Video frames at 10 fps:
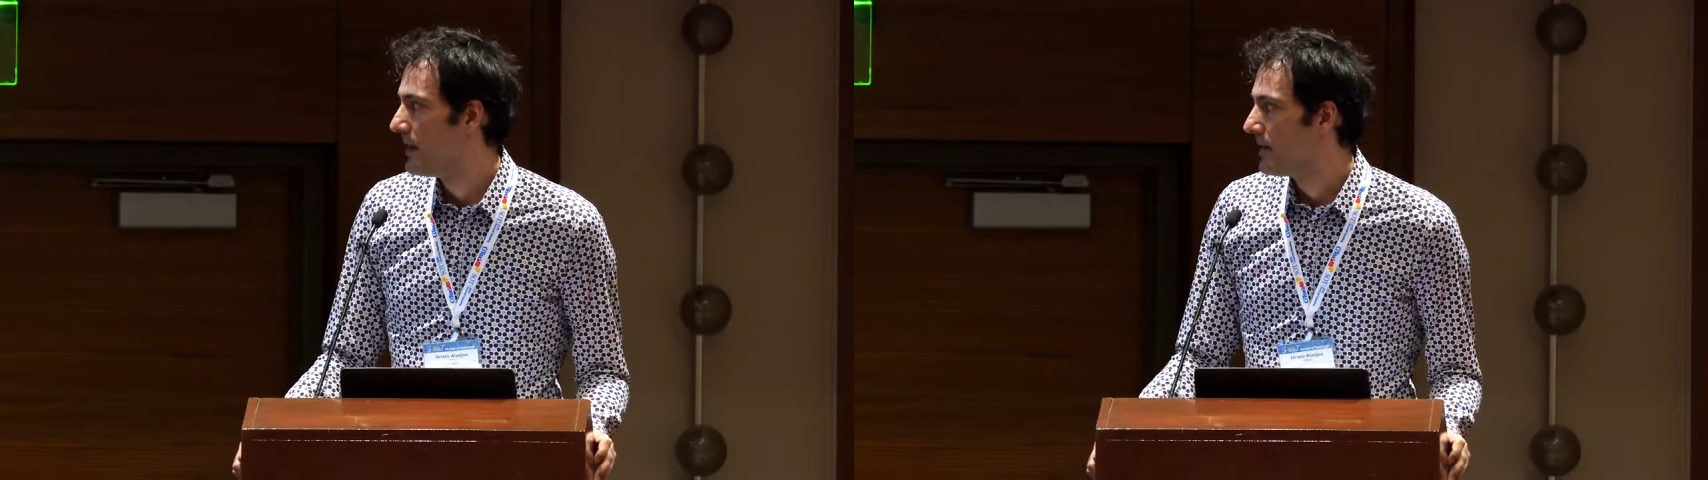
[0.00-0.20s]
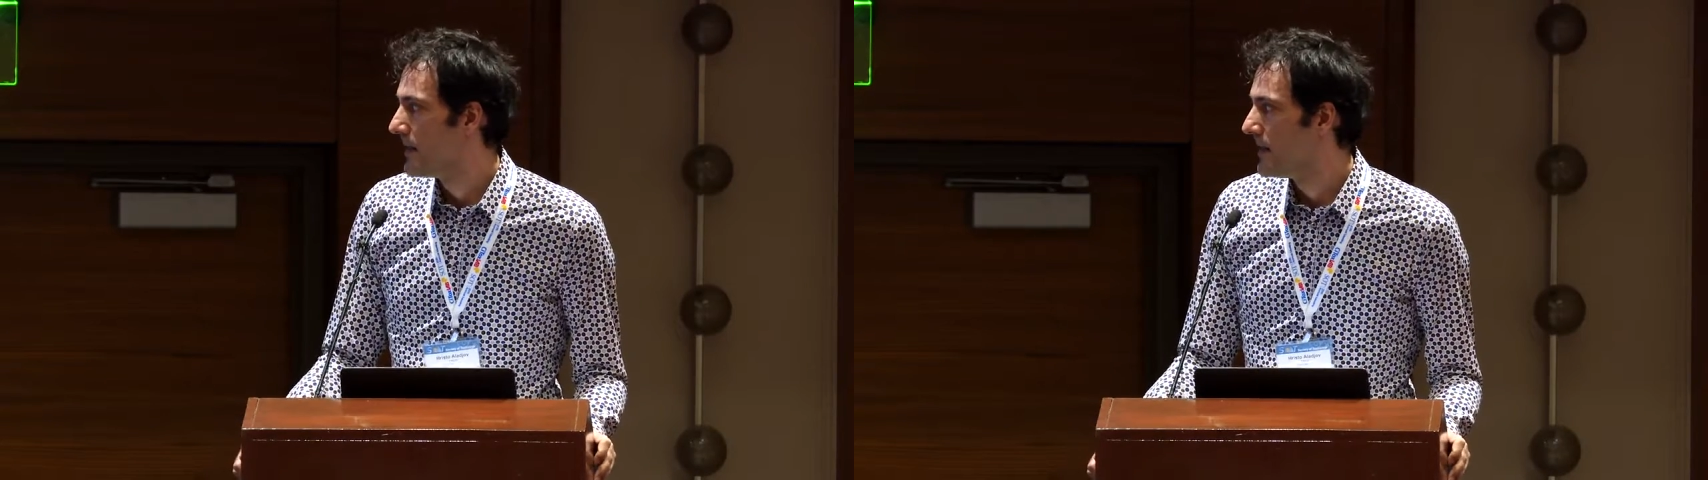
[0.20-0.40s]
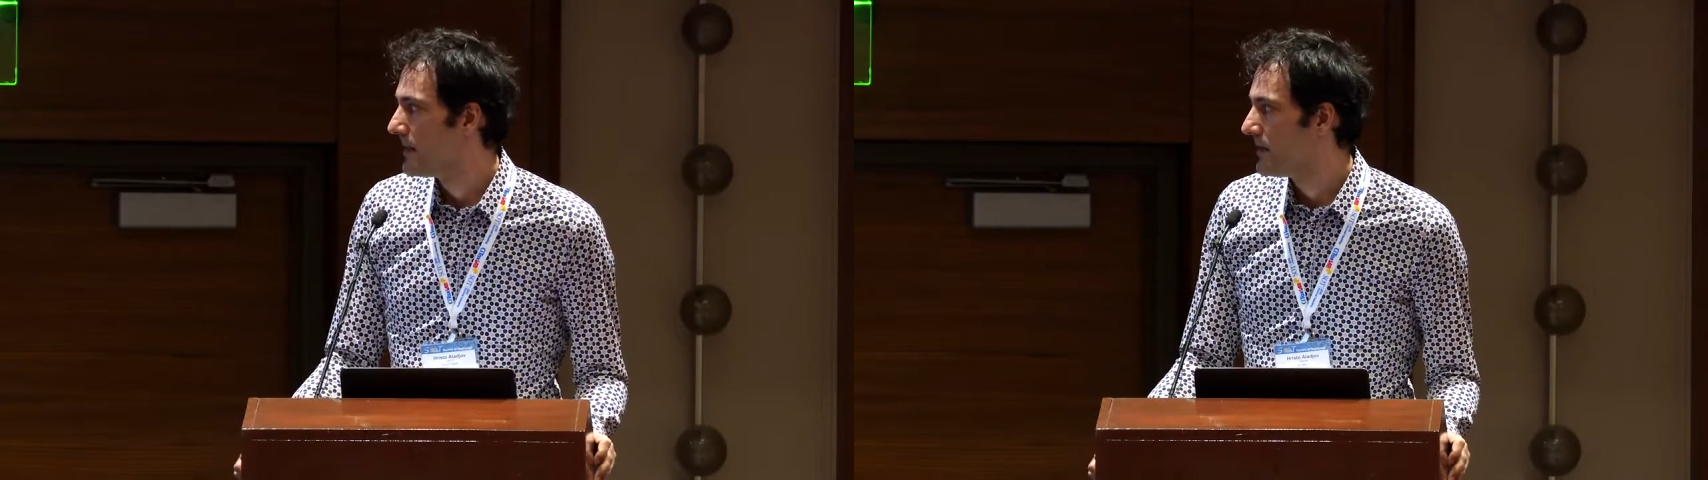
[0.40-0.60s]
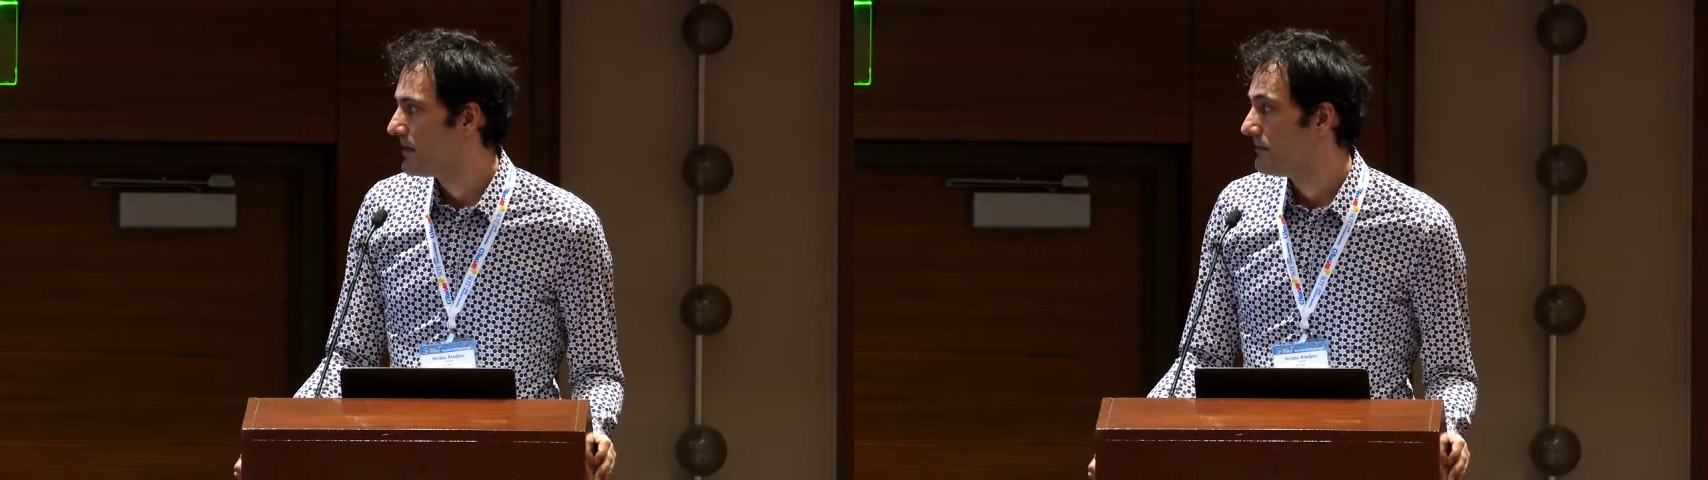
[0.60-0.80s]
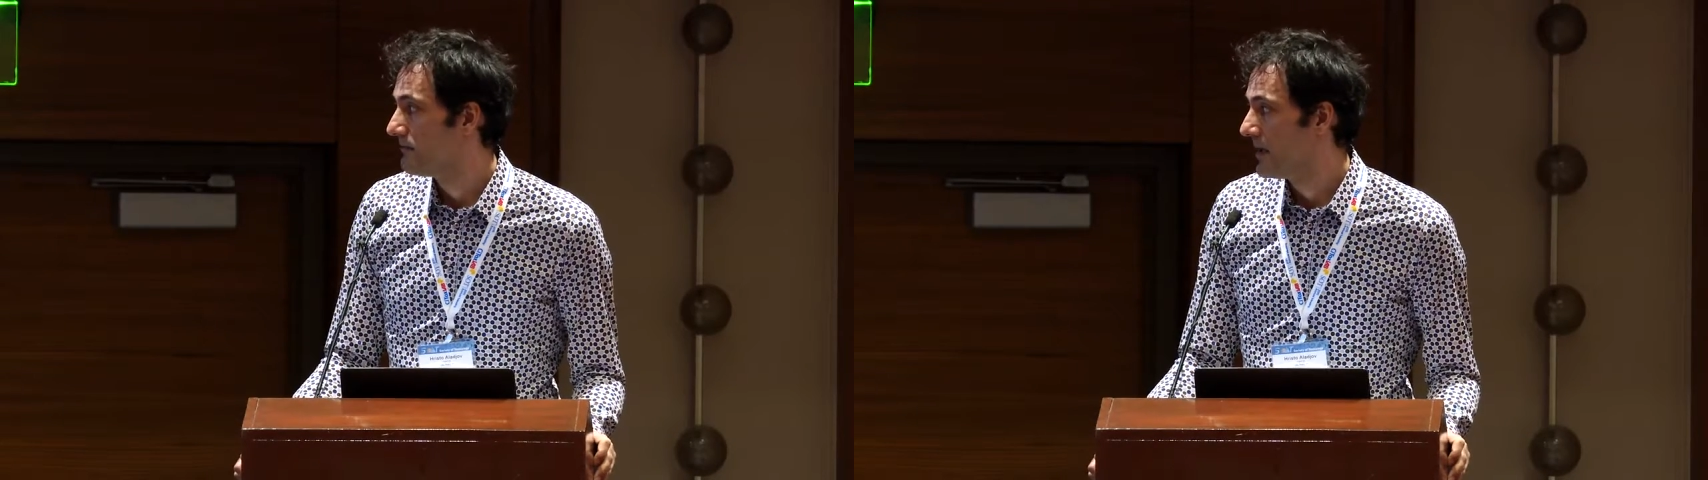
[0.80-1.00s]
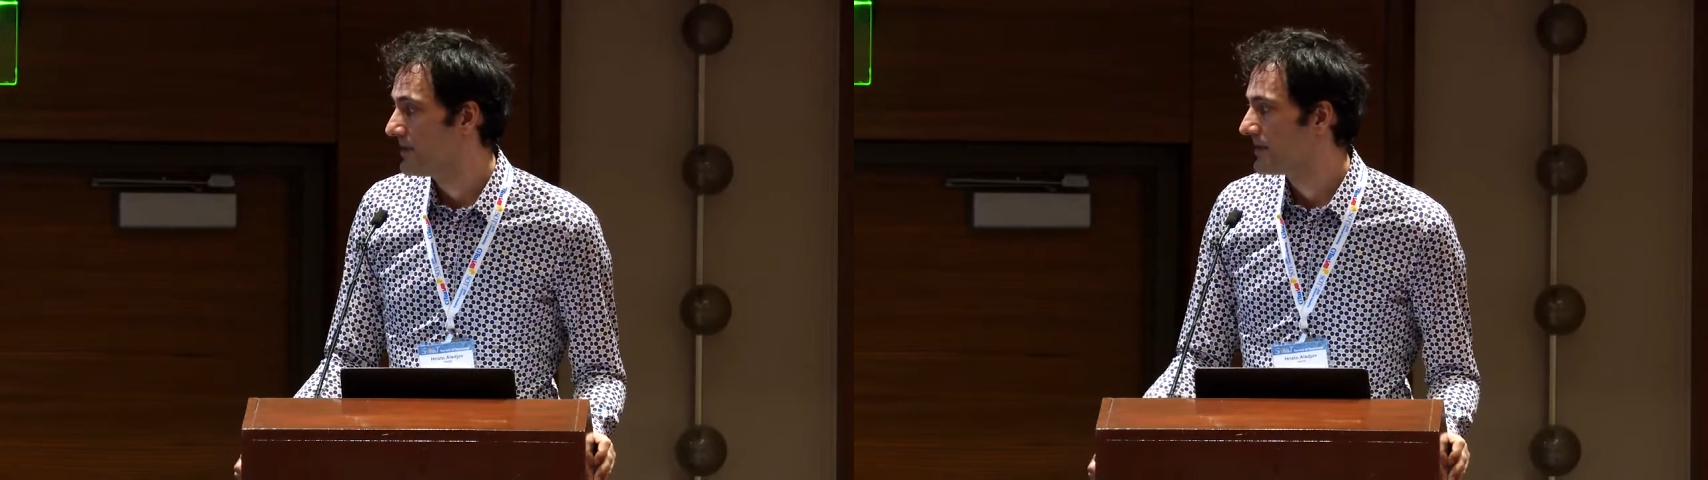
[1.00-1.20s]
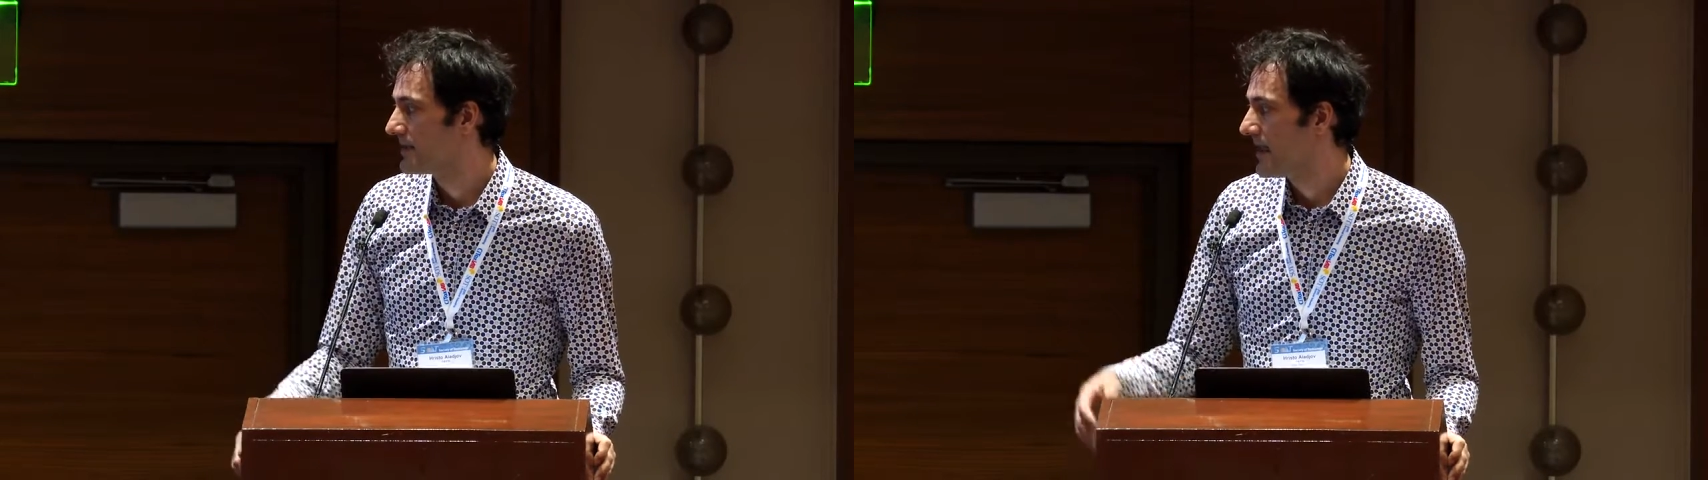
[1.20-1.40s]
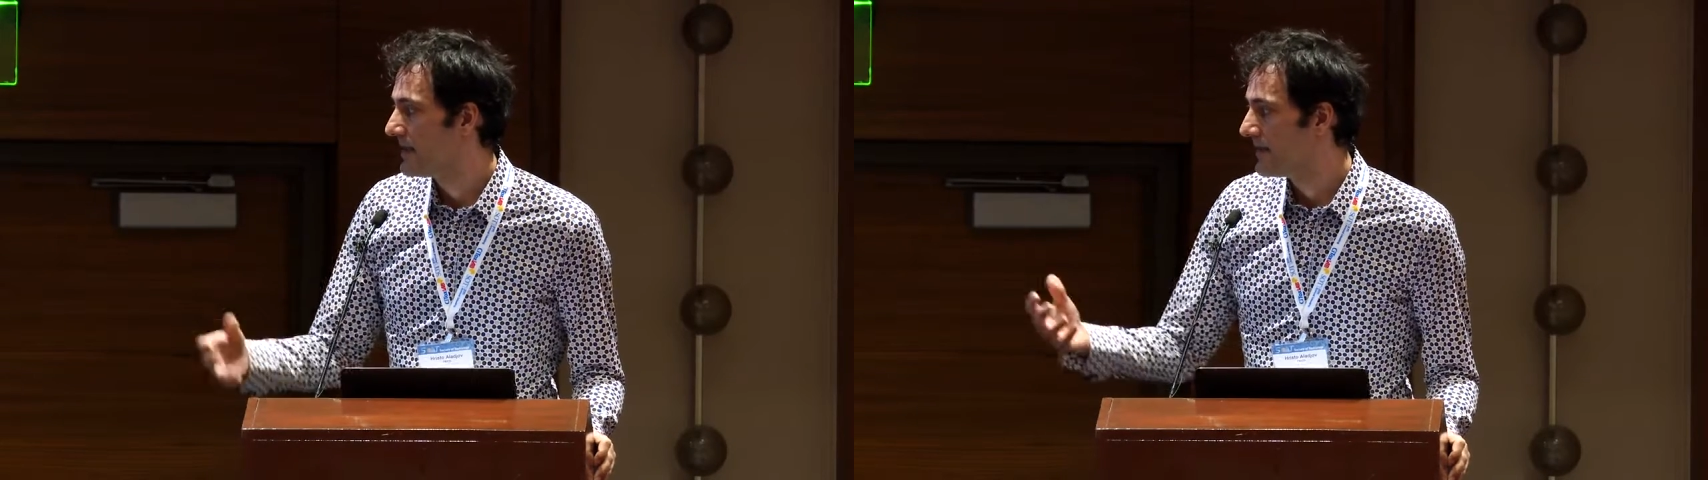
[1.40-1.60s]
the
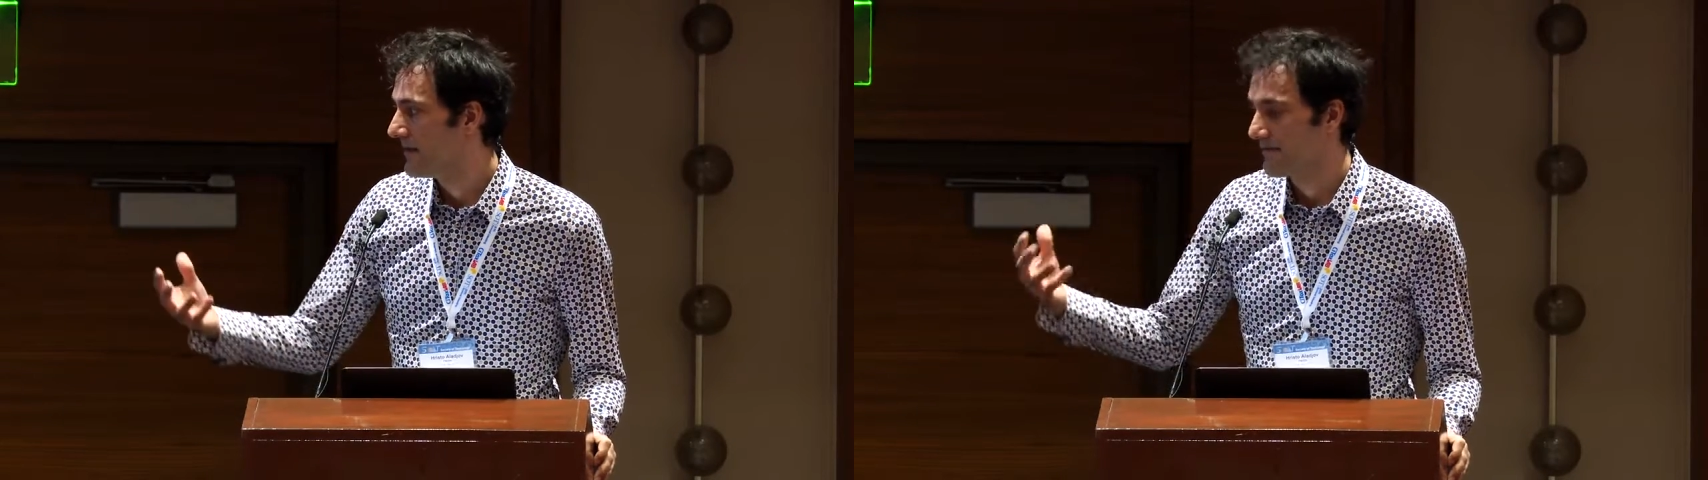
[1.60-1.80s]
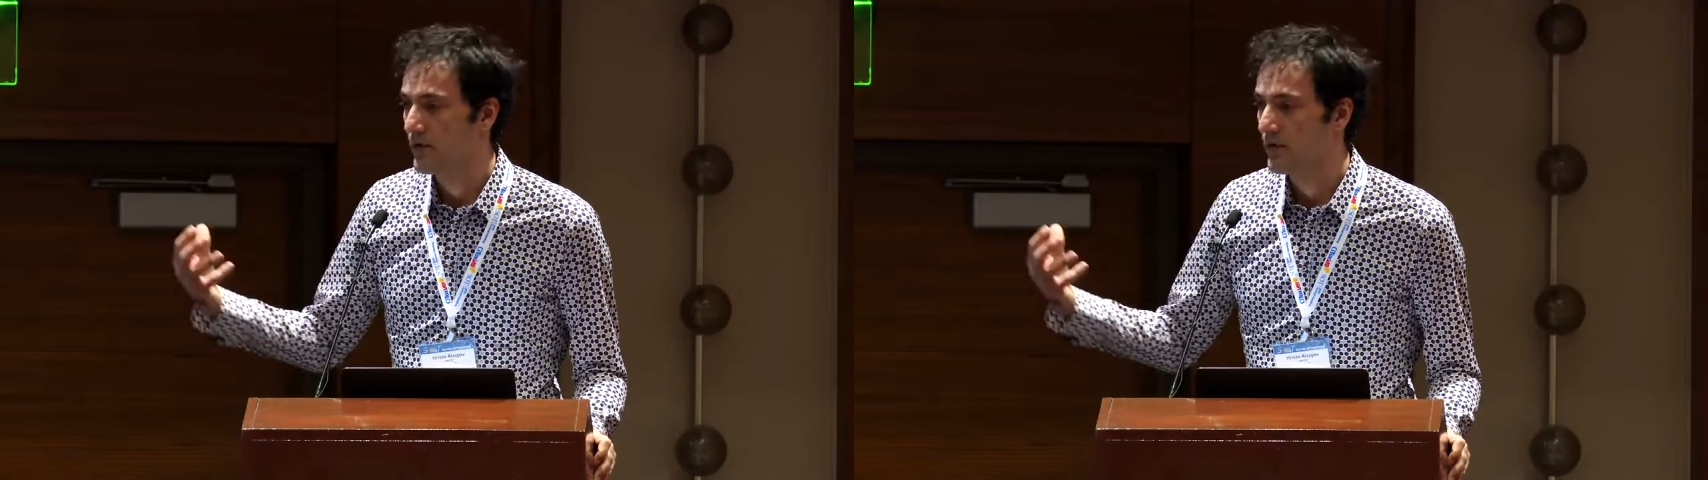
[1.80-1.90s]
understanding of